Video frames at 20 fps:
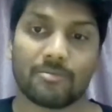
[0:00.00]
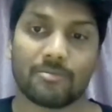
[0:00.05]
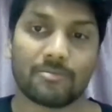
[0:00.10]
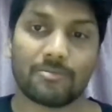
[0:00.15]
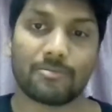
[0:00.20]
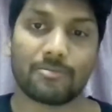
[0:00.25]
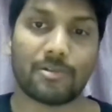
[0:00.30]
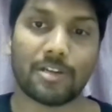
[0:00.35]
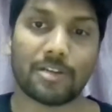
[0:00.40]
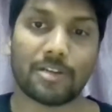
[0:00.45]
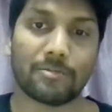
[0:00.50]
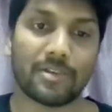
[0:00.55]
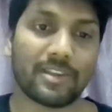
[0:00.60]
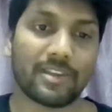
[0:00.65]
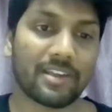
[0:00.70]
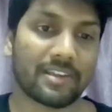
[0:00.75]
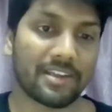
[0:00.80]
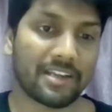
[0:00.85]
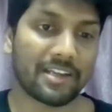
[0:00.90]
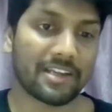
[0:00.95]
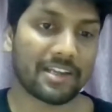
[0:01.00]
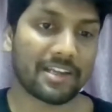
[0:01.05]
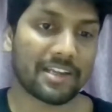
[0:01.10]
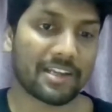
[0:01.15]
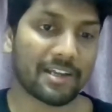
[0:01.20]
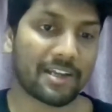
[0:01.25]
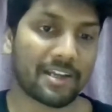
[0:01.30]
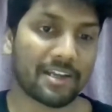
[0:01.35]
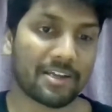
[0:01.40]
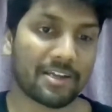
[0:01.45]
whatever they think
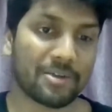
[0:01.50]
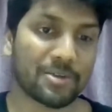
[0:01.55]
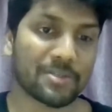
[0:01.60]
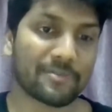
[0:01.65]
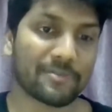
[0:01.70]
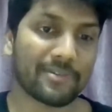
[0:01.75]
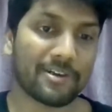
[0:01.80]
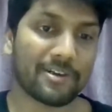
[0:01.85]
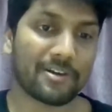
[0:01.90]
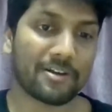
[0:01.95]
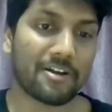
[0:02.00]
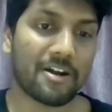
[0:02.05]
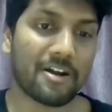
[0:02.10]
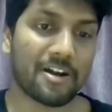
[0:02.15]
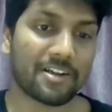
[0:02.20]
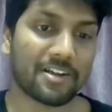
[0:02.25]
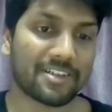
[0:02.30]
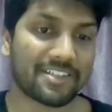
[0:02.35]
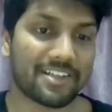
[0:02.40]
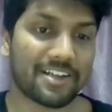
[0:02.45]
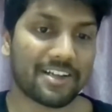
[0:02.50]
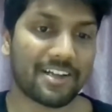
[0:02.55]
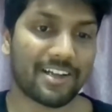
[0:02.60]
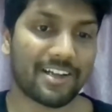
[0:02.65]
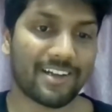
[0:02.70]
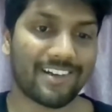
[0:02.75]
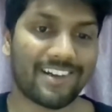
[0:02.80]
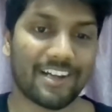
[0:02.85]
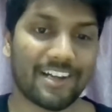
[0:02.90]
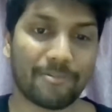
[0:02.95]
useful or not.
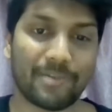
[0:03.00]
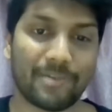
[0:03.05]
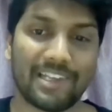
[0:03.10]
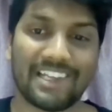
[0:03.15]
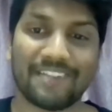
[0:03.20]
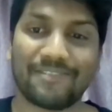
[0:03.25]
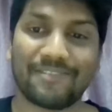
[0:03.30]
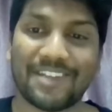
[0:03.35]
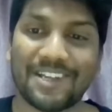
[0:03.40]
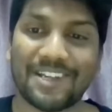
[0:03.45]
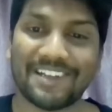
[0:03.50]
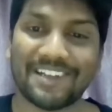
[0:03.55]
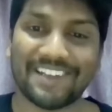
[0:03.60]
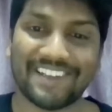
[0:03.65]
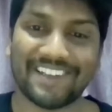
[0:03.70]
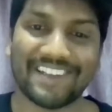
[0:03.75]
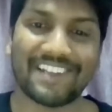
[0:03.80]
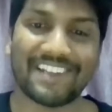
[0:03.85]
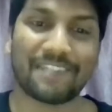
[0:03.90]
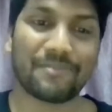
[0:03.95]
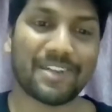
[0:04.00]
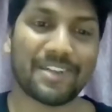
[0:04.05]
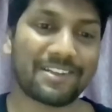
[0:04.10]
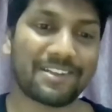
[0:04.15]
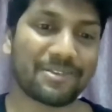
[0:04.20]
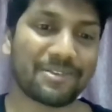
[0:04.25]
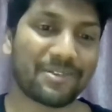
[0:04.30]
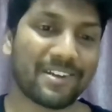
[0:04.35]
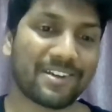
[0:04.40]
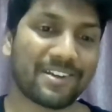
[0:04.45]
I will leave that
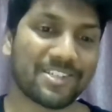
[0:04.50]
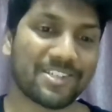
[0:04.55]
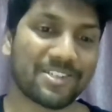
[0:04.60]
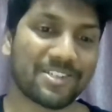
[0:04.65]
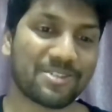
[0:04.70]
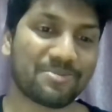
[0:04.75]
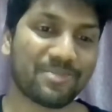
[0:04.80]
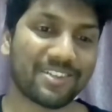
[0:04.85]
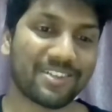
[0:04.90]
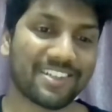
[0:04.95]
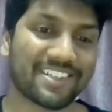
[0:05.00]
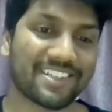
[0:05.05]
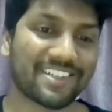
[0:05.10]
to their judgment.